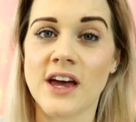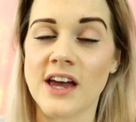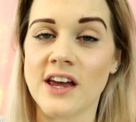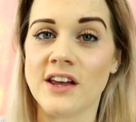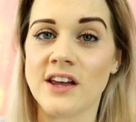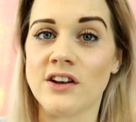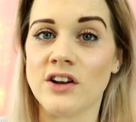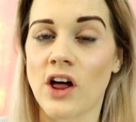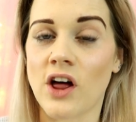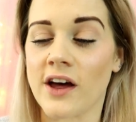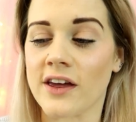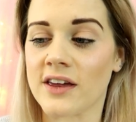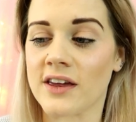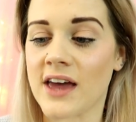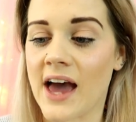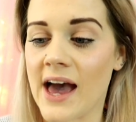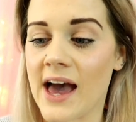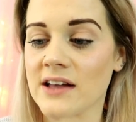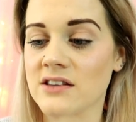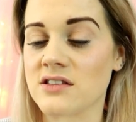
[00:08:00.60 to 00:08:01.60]
in like
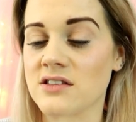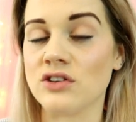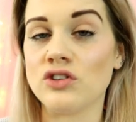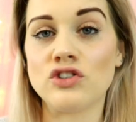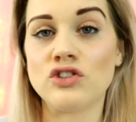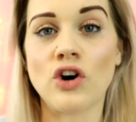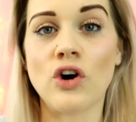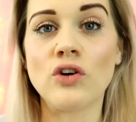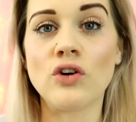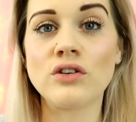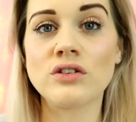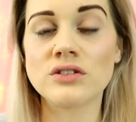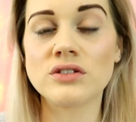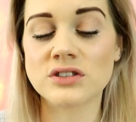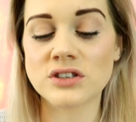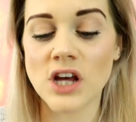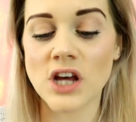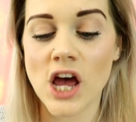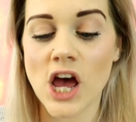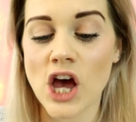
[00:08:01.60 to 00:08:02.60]
cats and
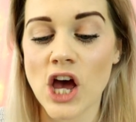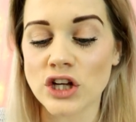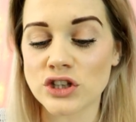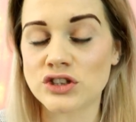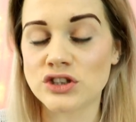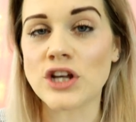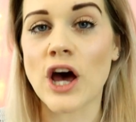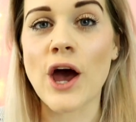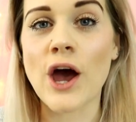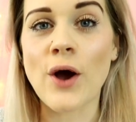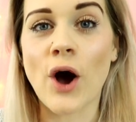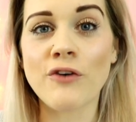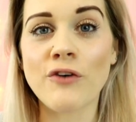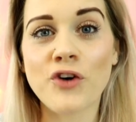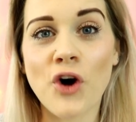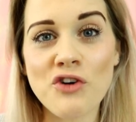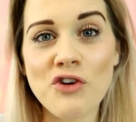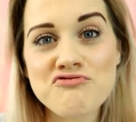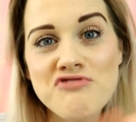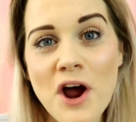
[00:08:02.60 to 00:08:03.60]
dogs. So
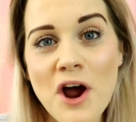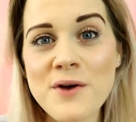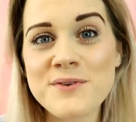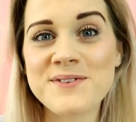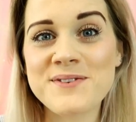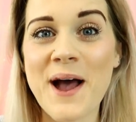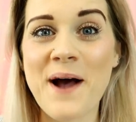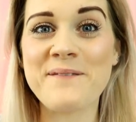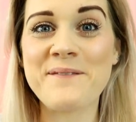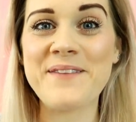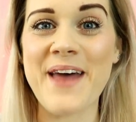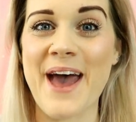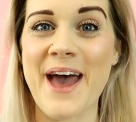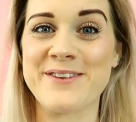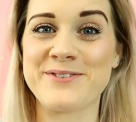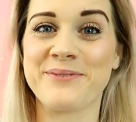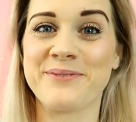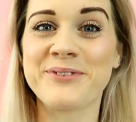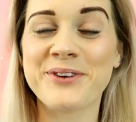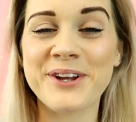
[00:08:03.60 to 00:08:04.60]
I've got Rose down there,
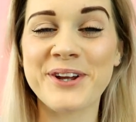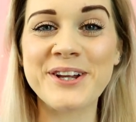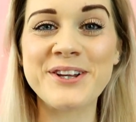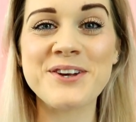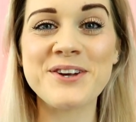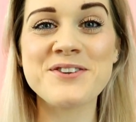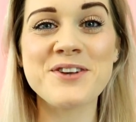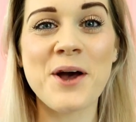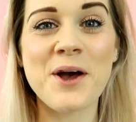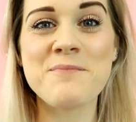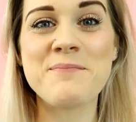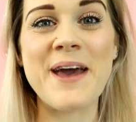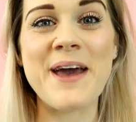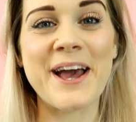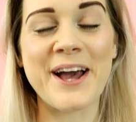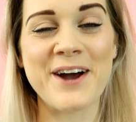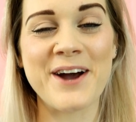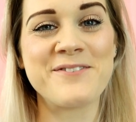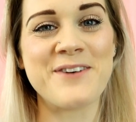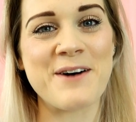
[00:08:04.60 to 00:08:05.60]
so I'm gonna just go
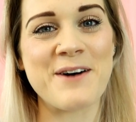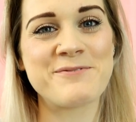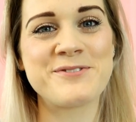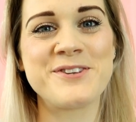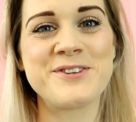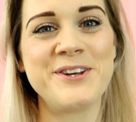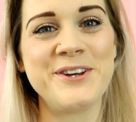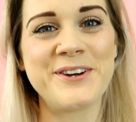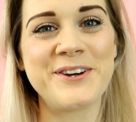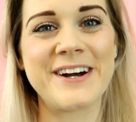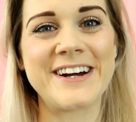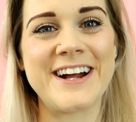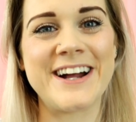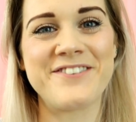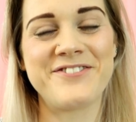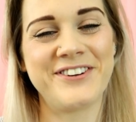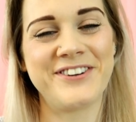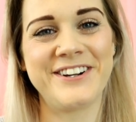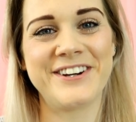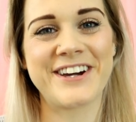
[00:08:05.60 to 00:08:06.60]
pick her up so you can
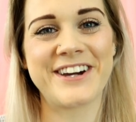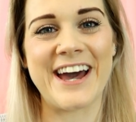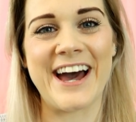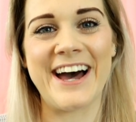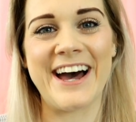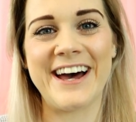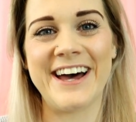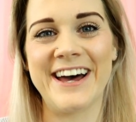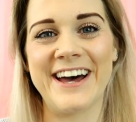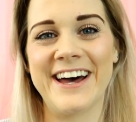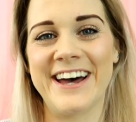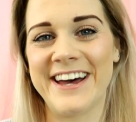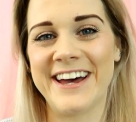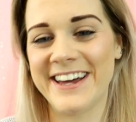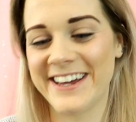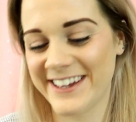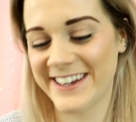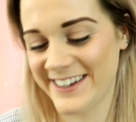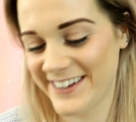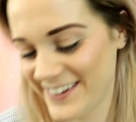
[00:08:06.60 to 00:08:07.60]
have a look at
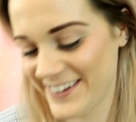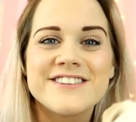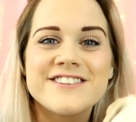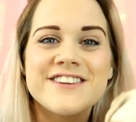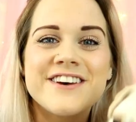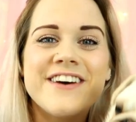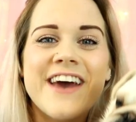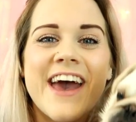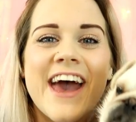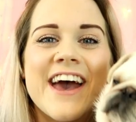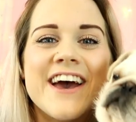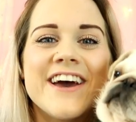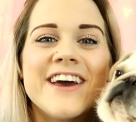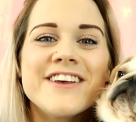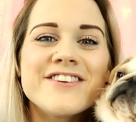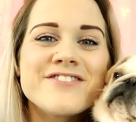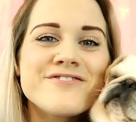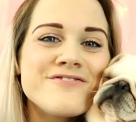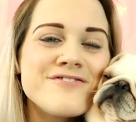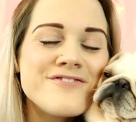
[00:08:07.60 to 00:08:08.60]
her. So here
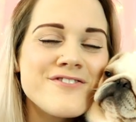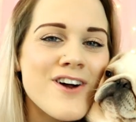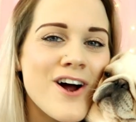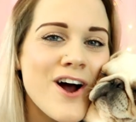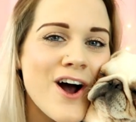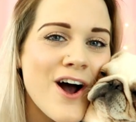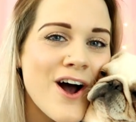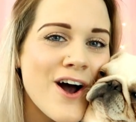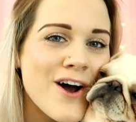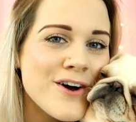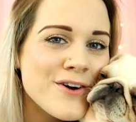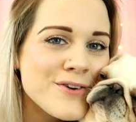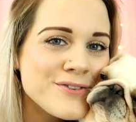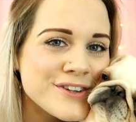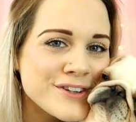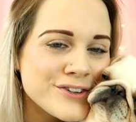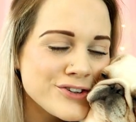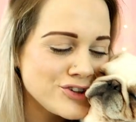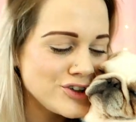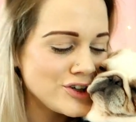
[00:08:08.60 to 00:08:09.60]
is Rose,
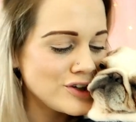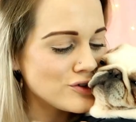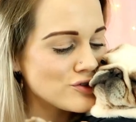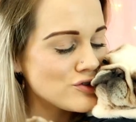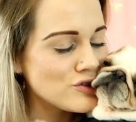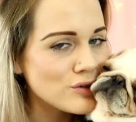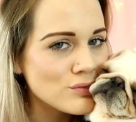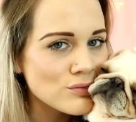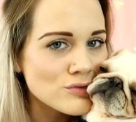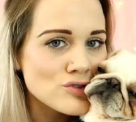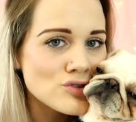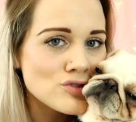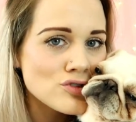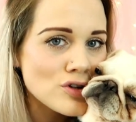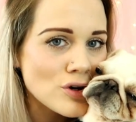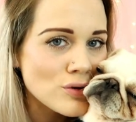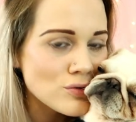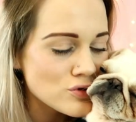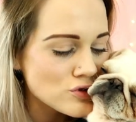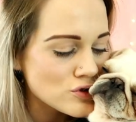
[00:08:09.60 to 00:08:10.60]
and she is doing
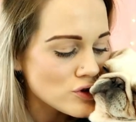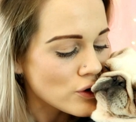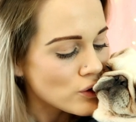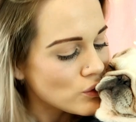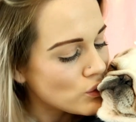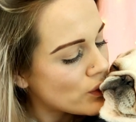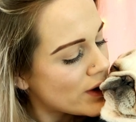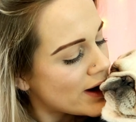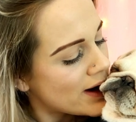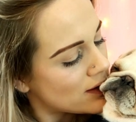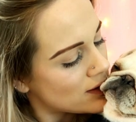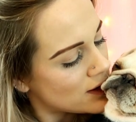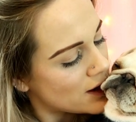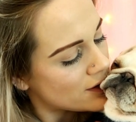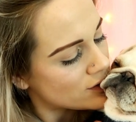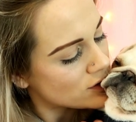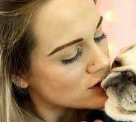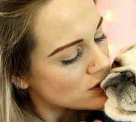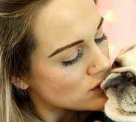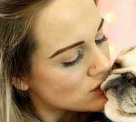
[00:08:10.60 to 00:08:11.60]
so well,
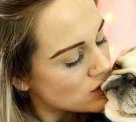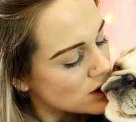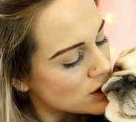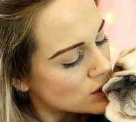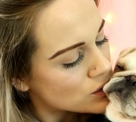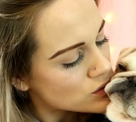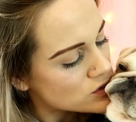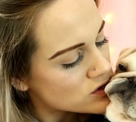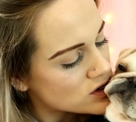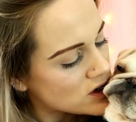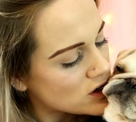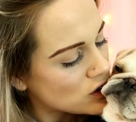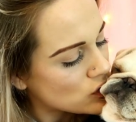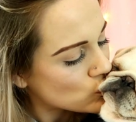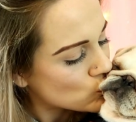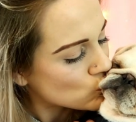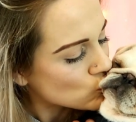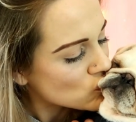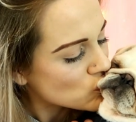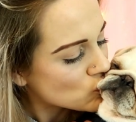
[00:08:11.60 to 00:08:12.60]
aren't you,
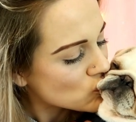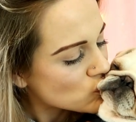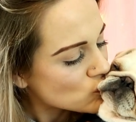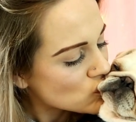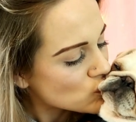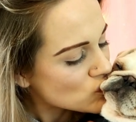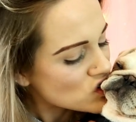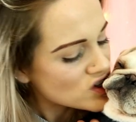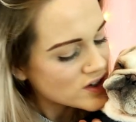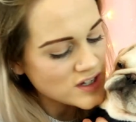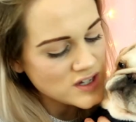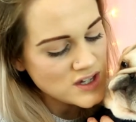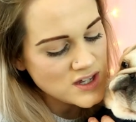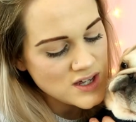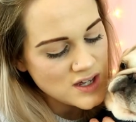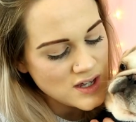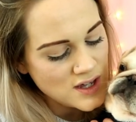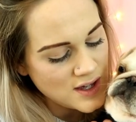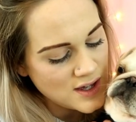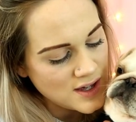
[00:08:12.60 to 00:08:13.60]
Rosie?
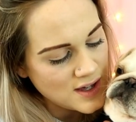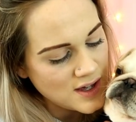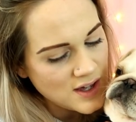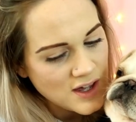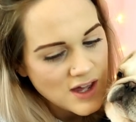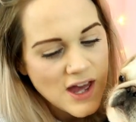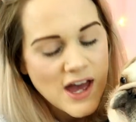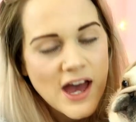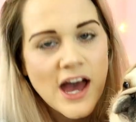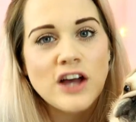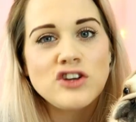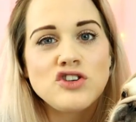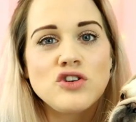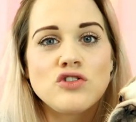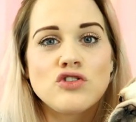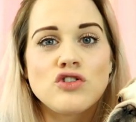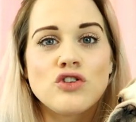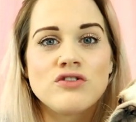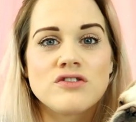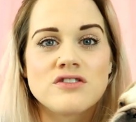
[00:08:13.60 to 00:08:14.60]
Yeah, as you
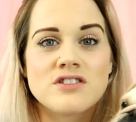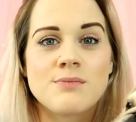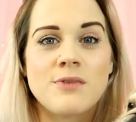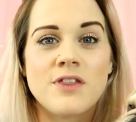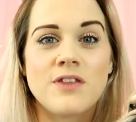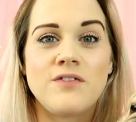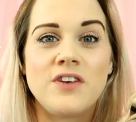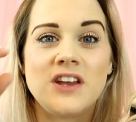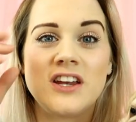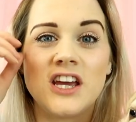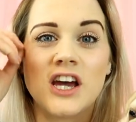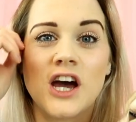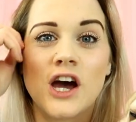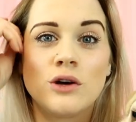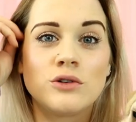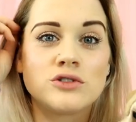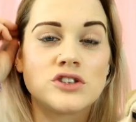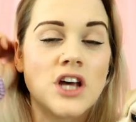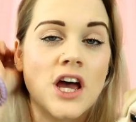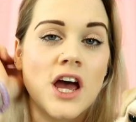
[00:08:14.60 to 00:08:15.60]
saw in some of the
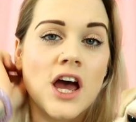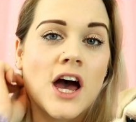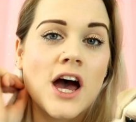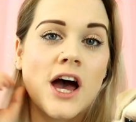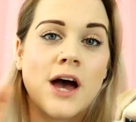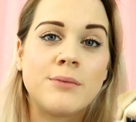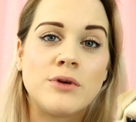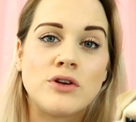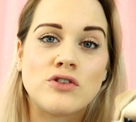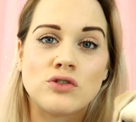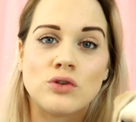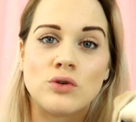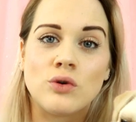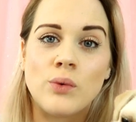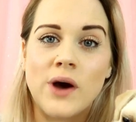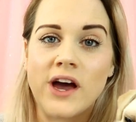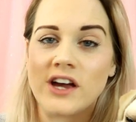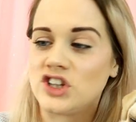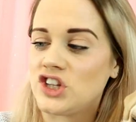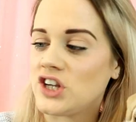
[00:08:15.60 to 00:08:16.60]
videos, you saw
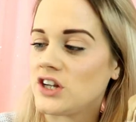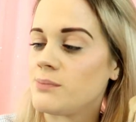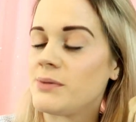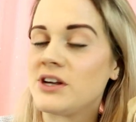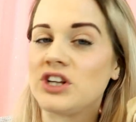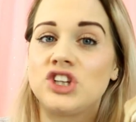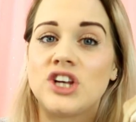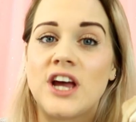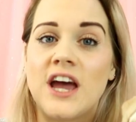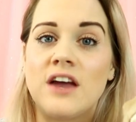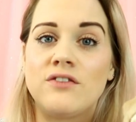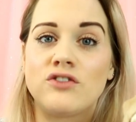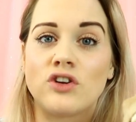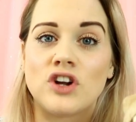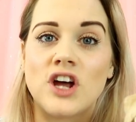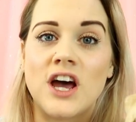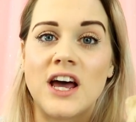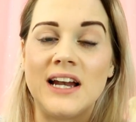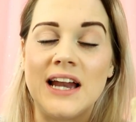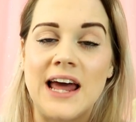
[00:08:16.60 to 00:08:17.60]
where she had to be shaved
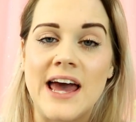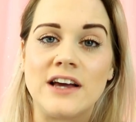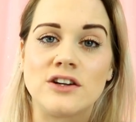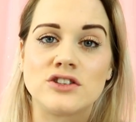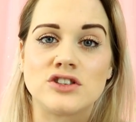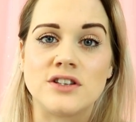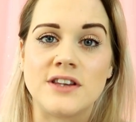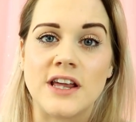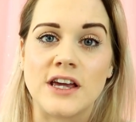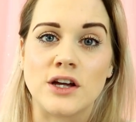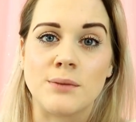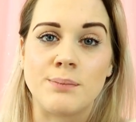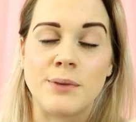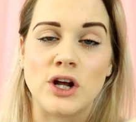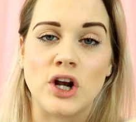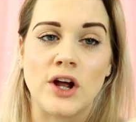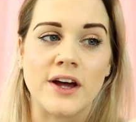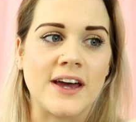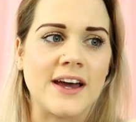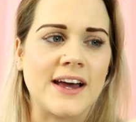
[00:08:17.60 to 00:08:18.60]
on her legs so they could
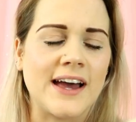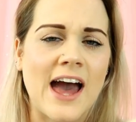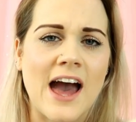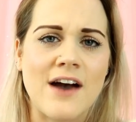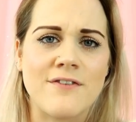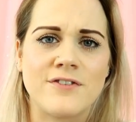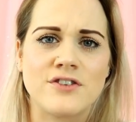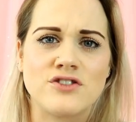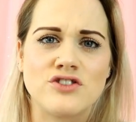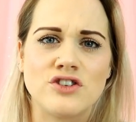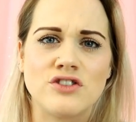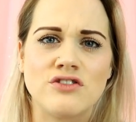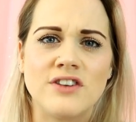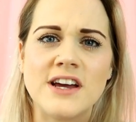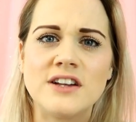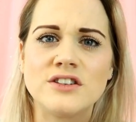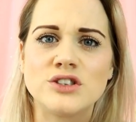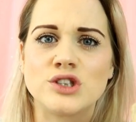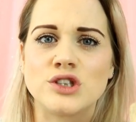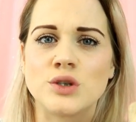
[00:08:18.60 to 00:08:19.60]
put like a catheter
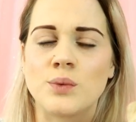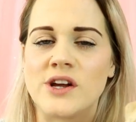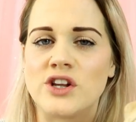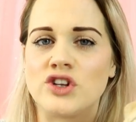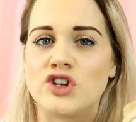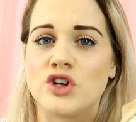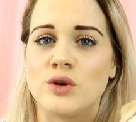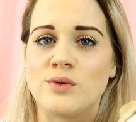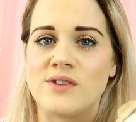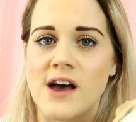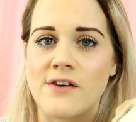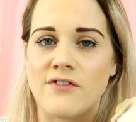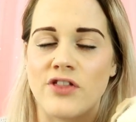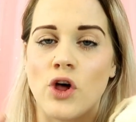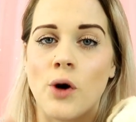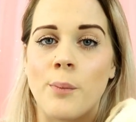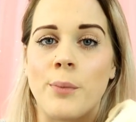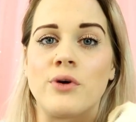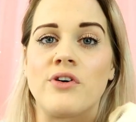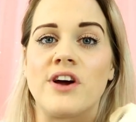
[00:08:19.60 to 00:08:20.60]
in, so when she was having
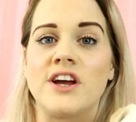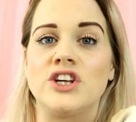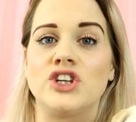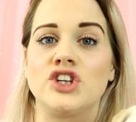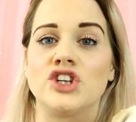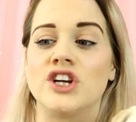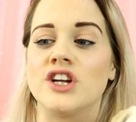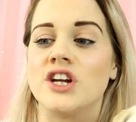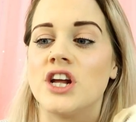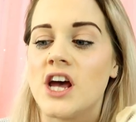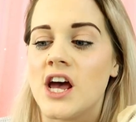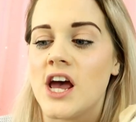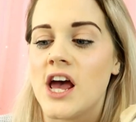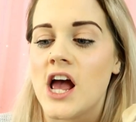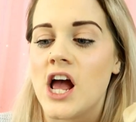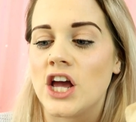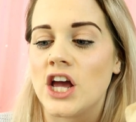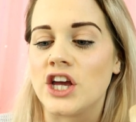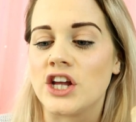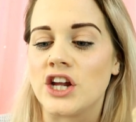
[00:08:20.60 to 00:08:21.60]
an operation,
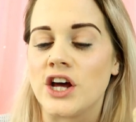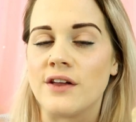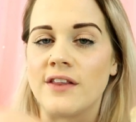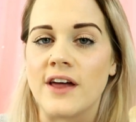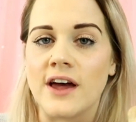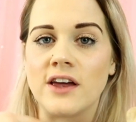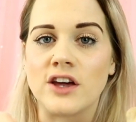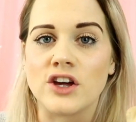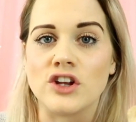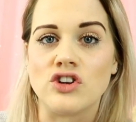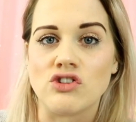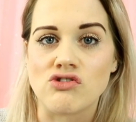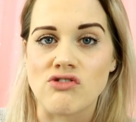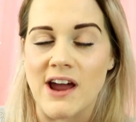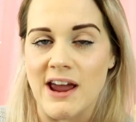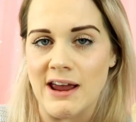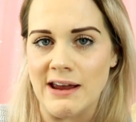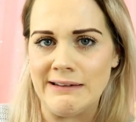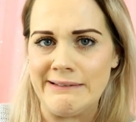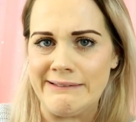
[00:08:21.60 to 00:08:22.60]
you know, they could
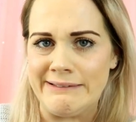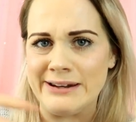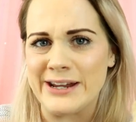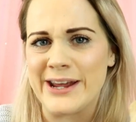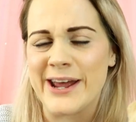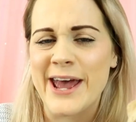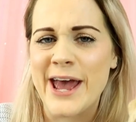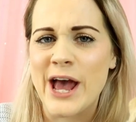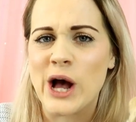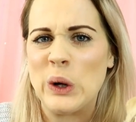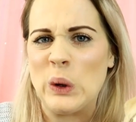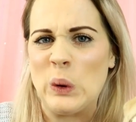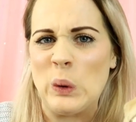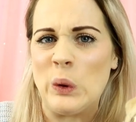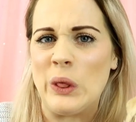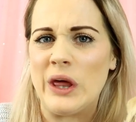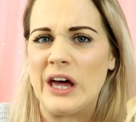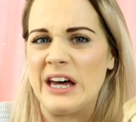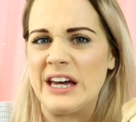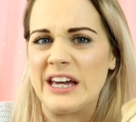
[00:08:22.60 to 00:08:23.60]
drain all
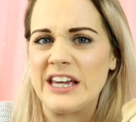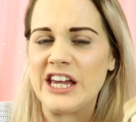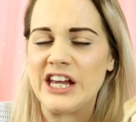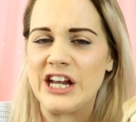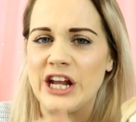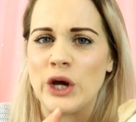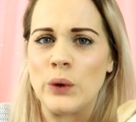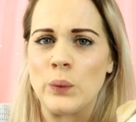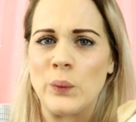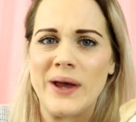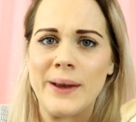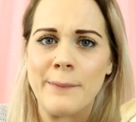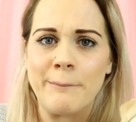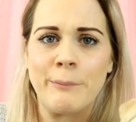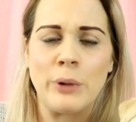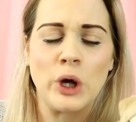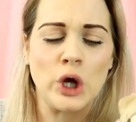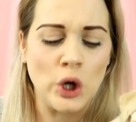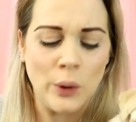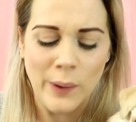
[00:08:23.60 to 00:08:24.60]
the, you know, wee
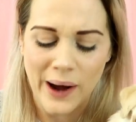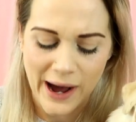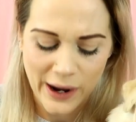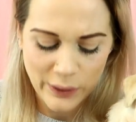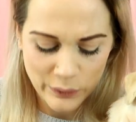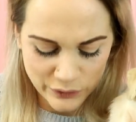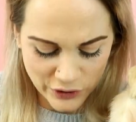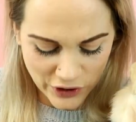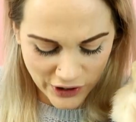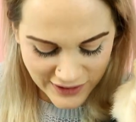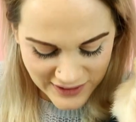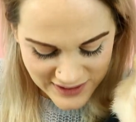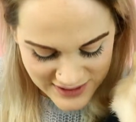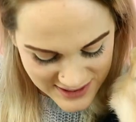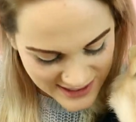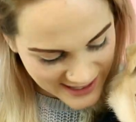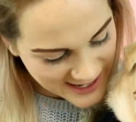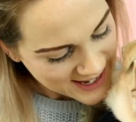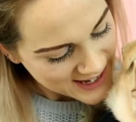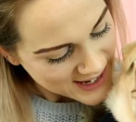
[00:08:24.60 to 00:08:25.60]
and poo out
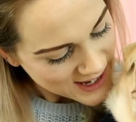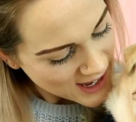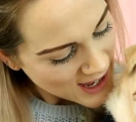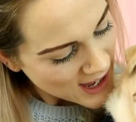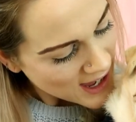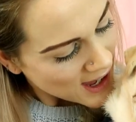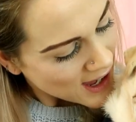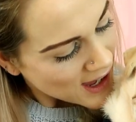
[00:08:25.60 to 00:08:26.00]
nicely,